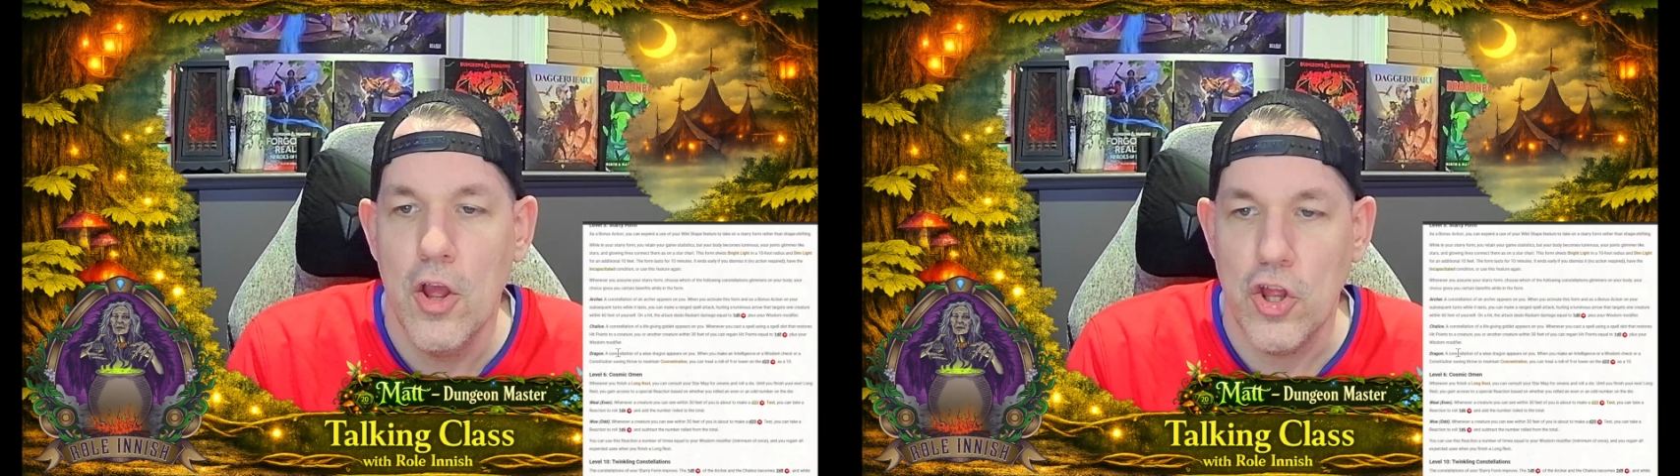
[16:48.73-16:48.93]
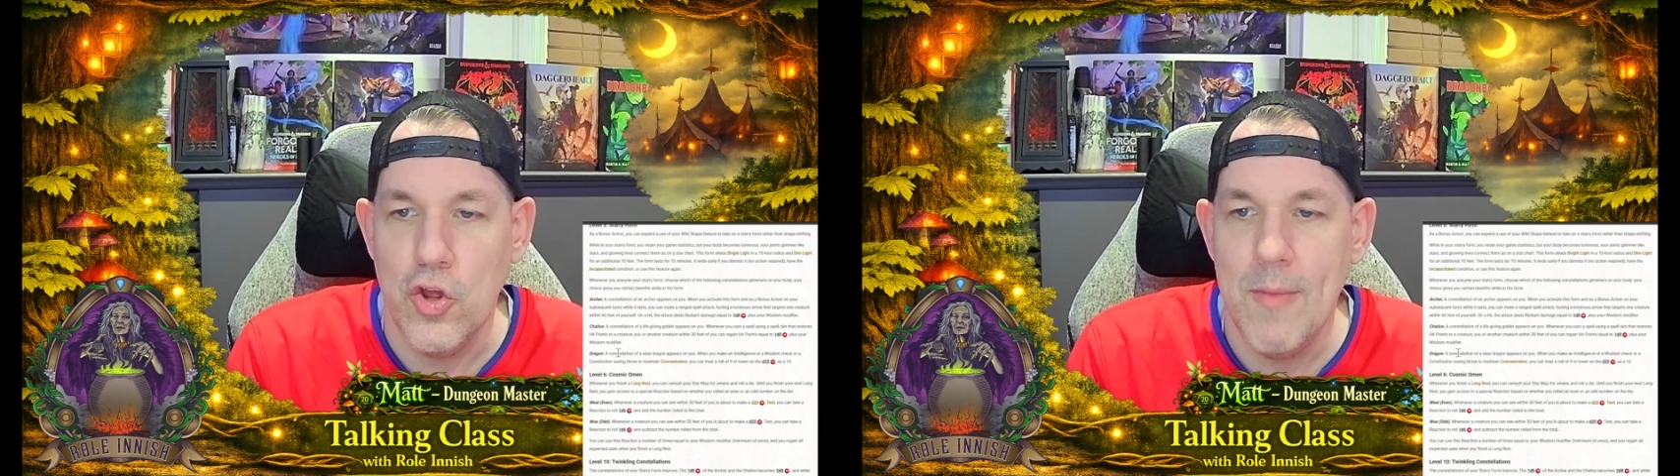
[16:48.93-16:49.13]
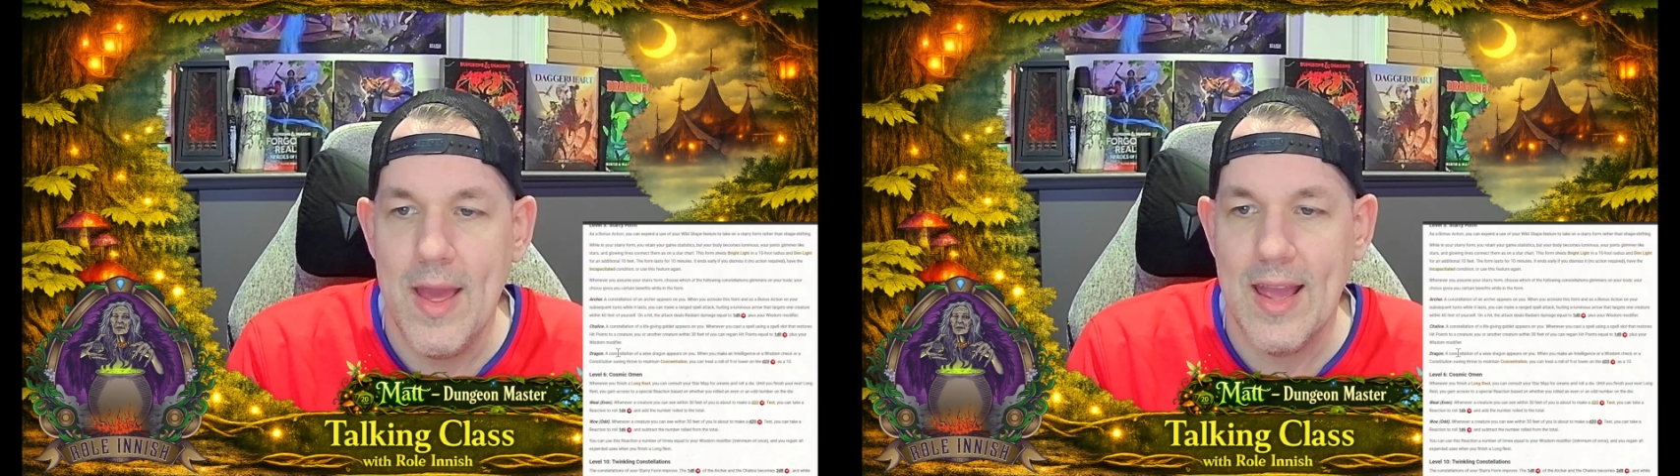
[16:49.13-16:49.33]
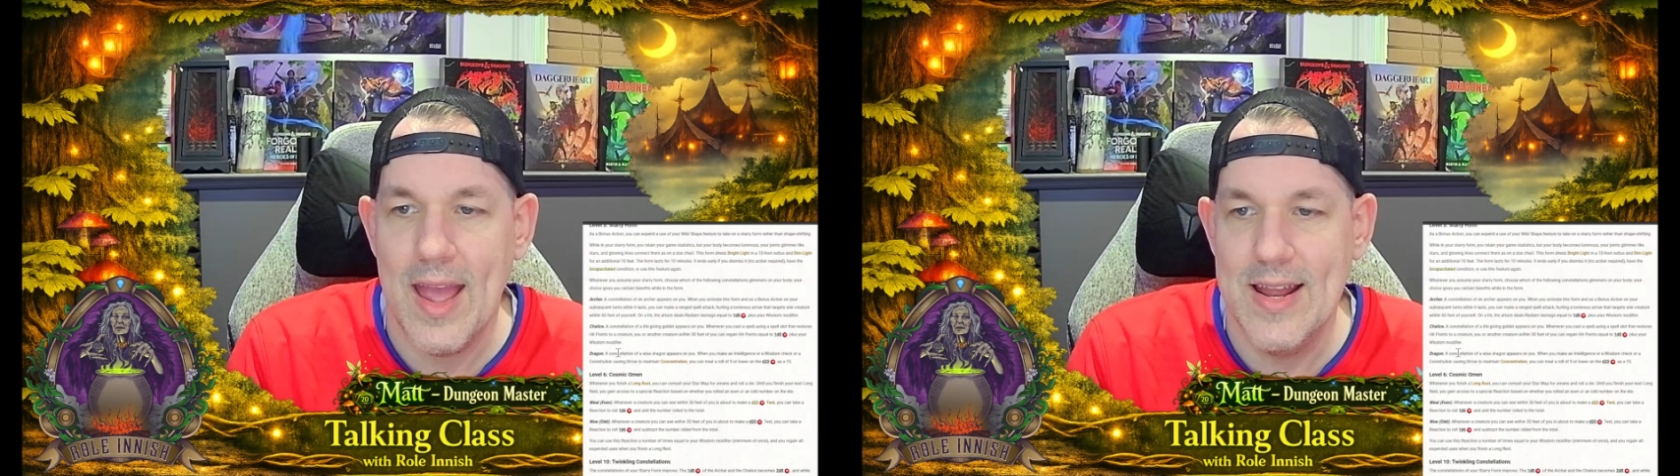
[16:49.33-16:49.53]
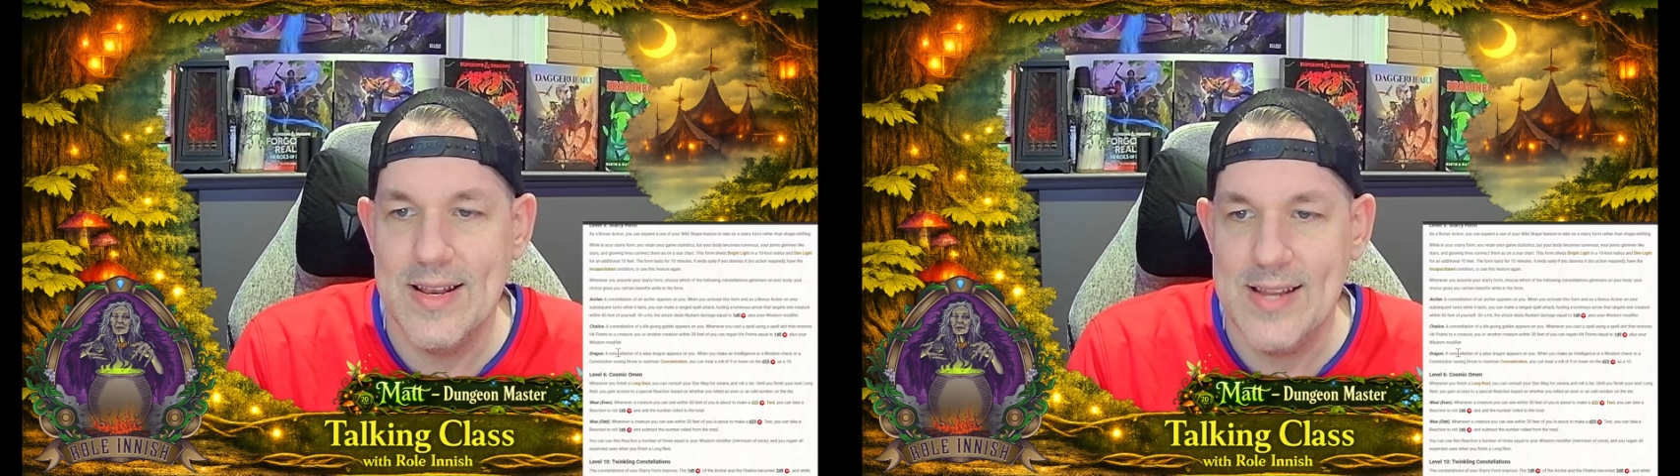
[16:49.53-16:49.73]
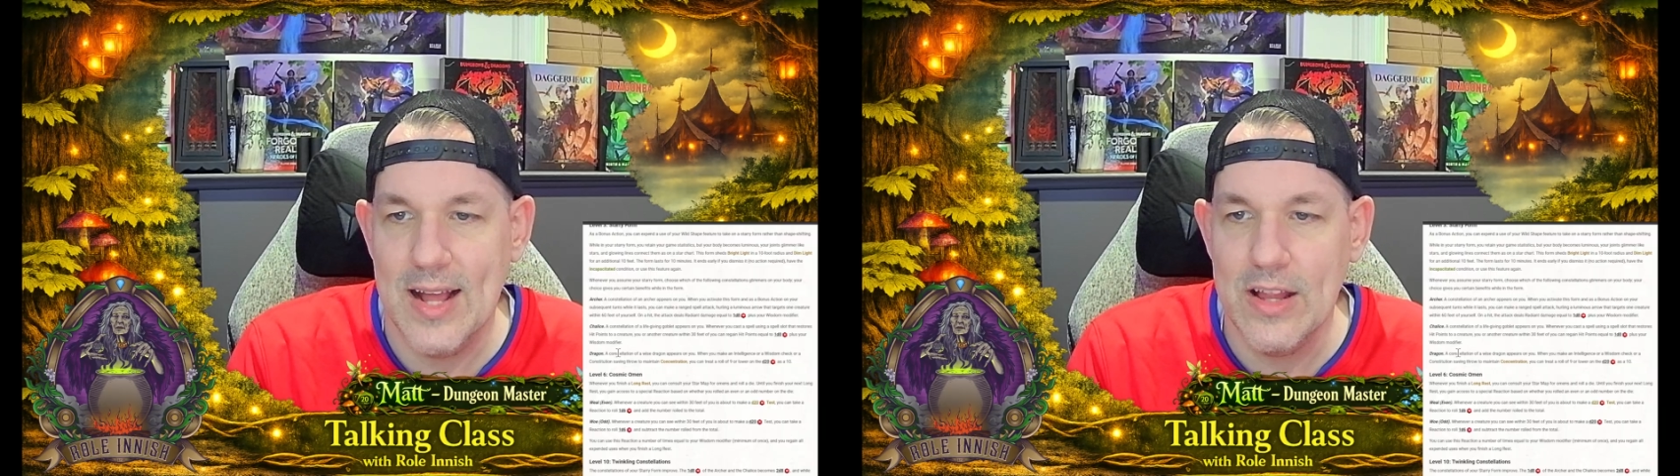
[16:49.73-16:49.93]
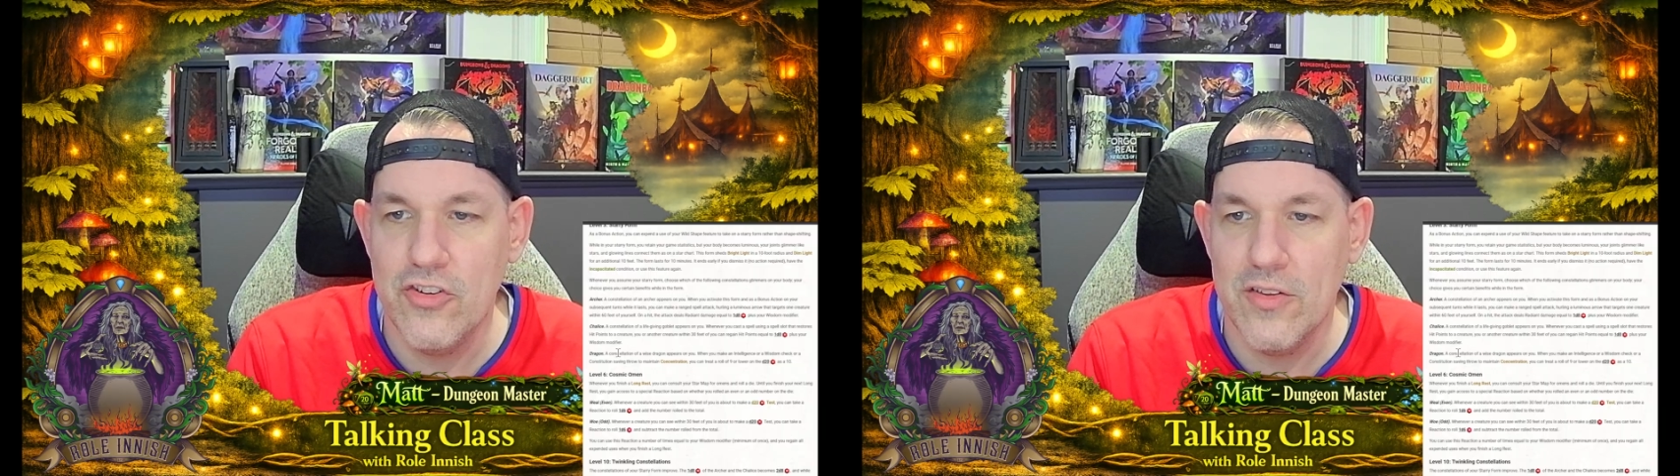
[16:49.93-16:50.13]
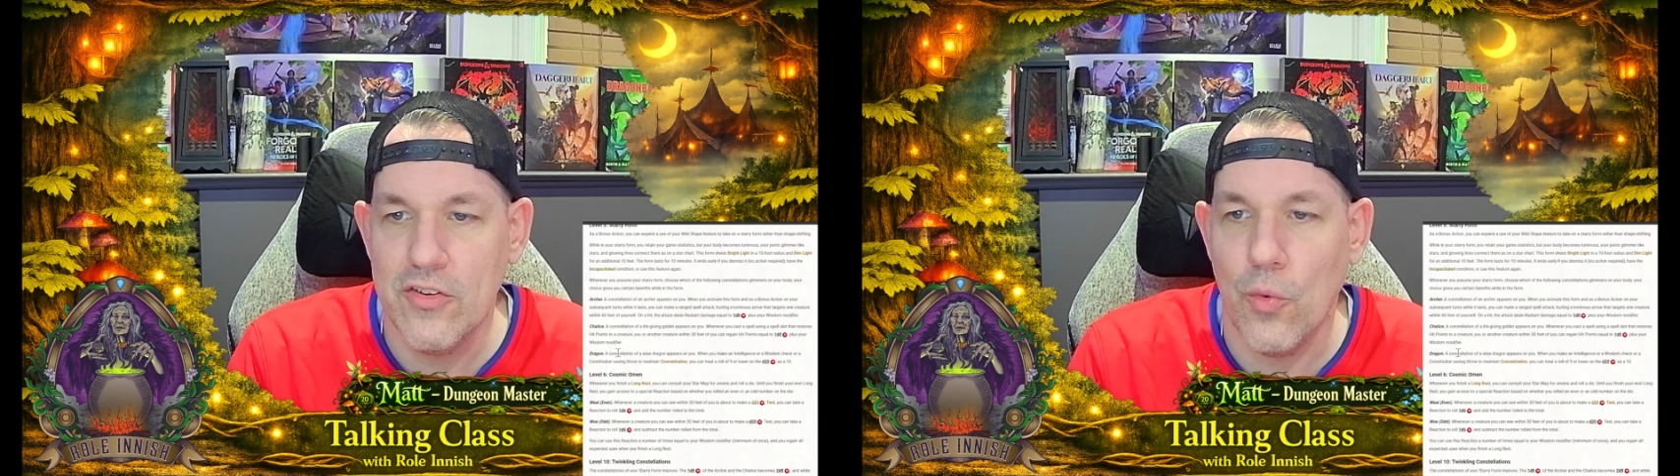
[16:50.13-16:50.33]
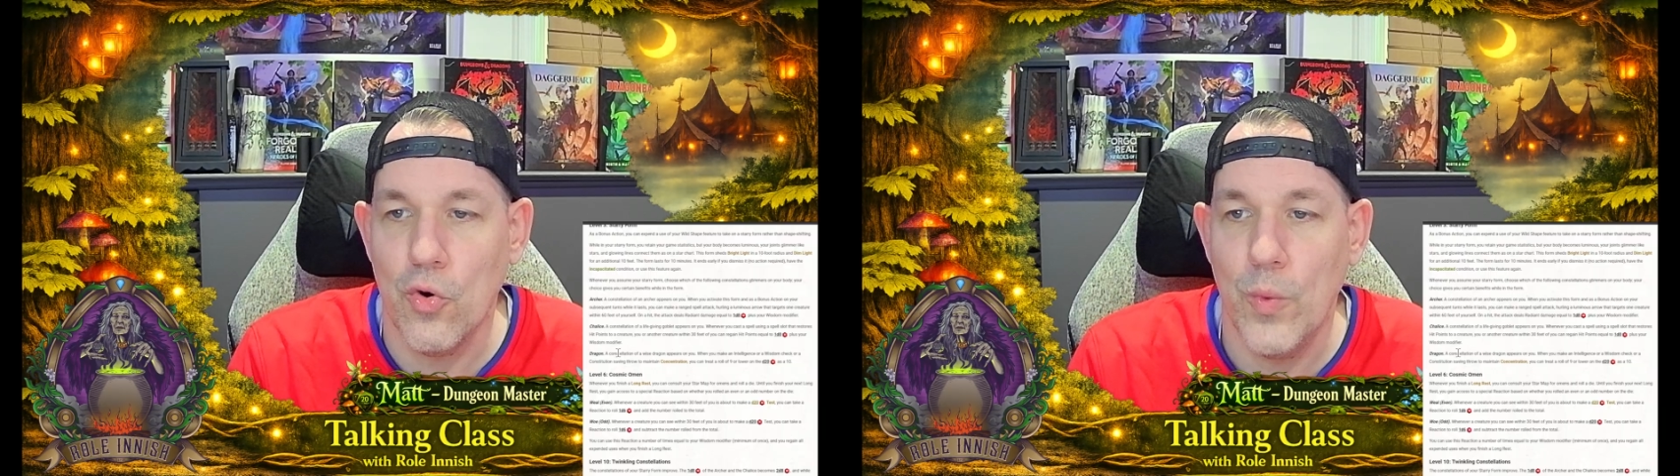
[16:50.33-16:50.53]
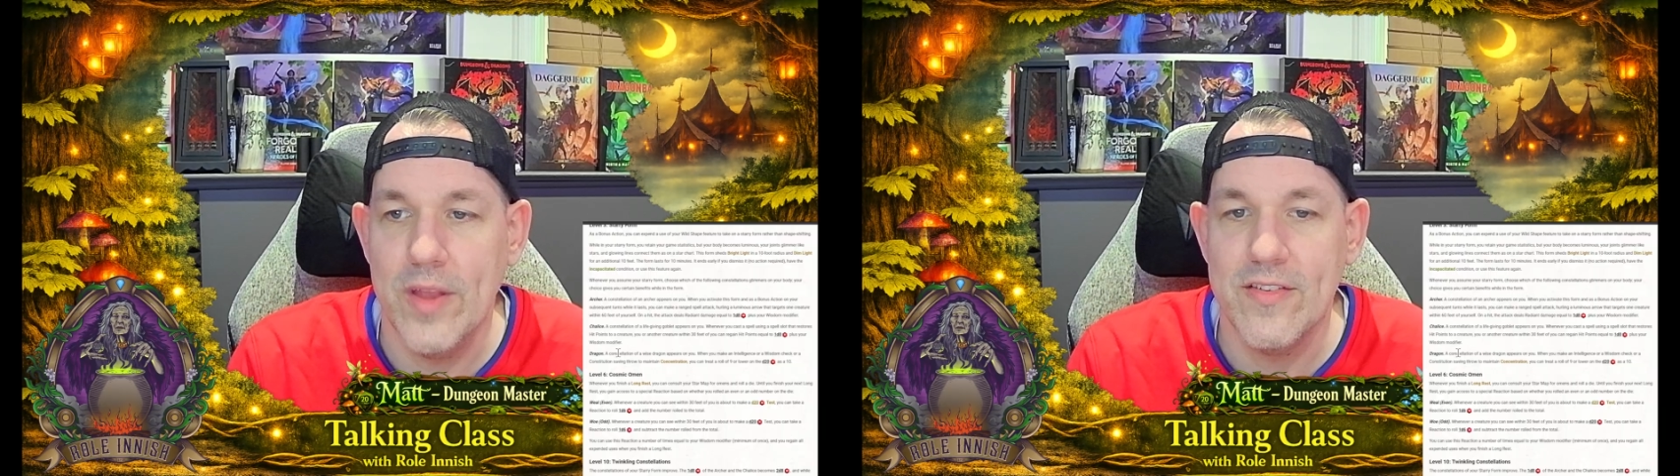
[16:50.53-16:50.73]
you make an intelligence or
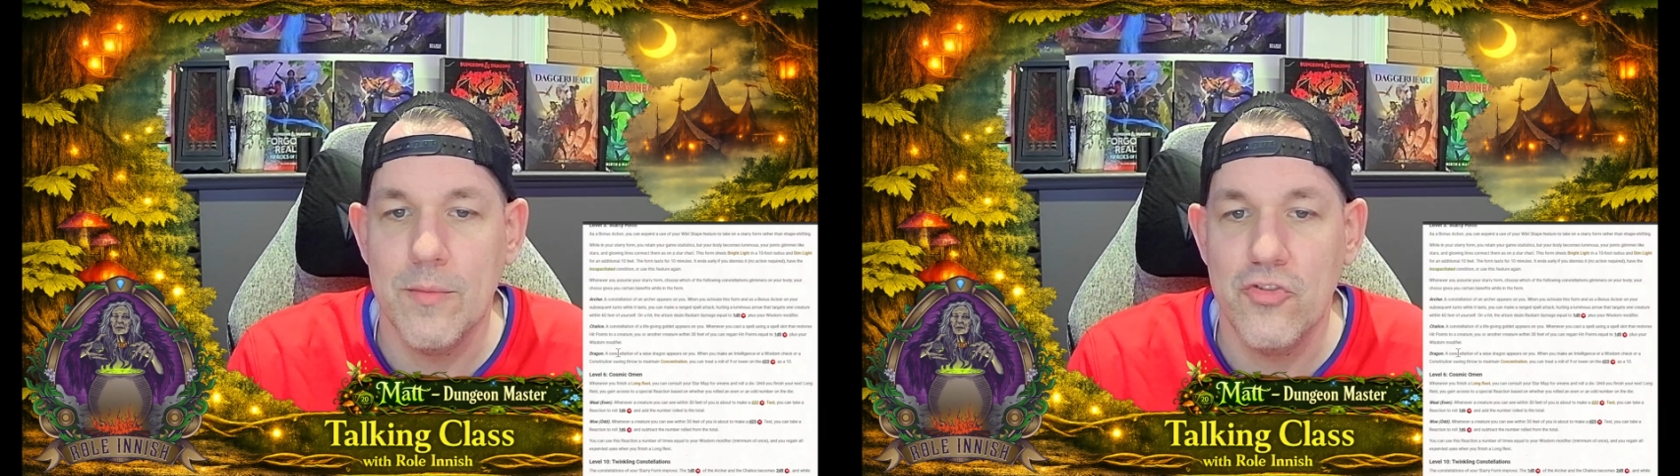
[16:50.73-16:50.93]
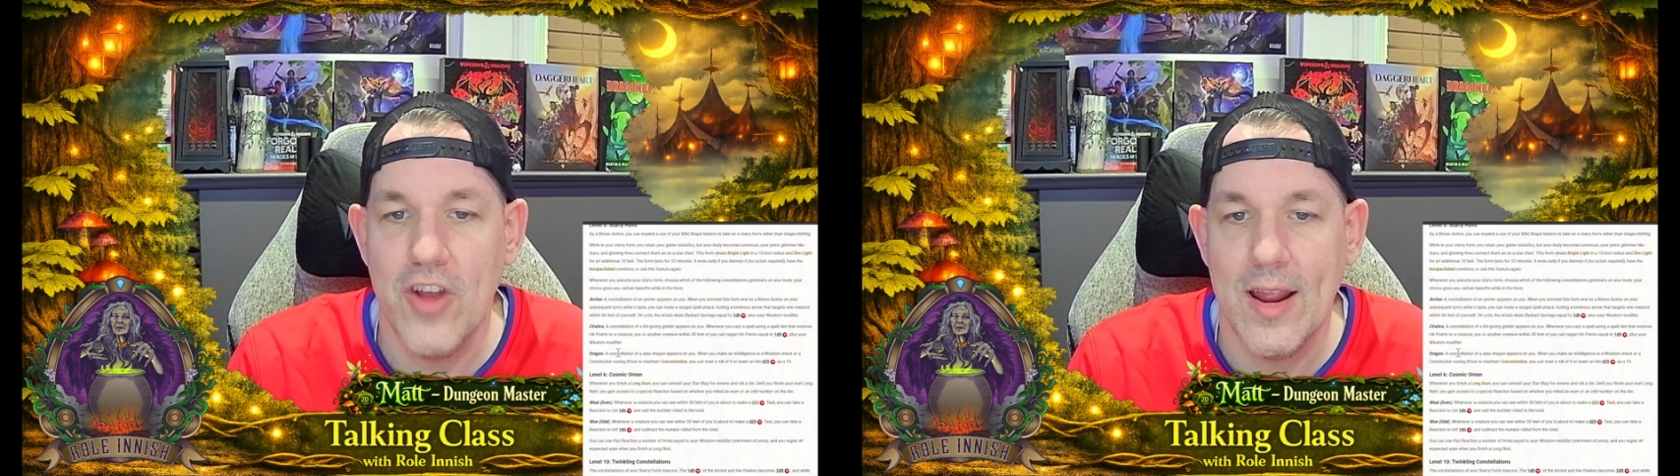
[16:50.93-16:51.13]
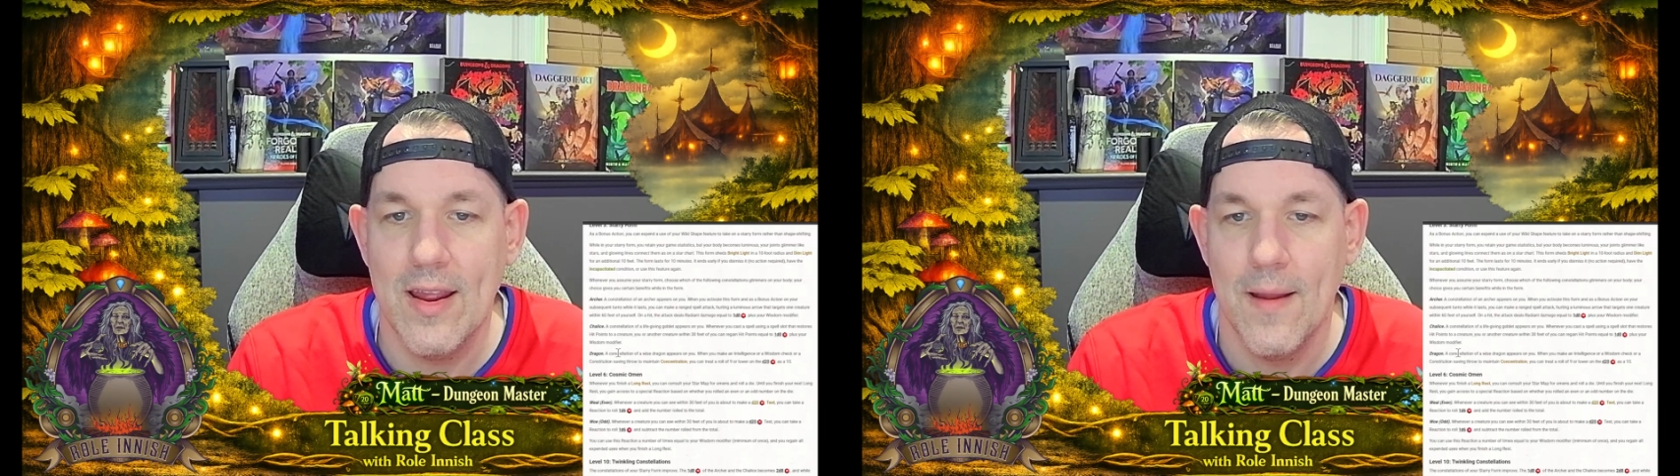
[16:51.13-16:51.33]
wisdom check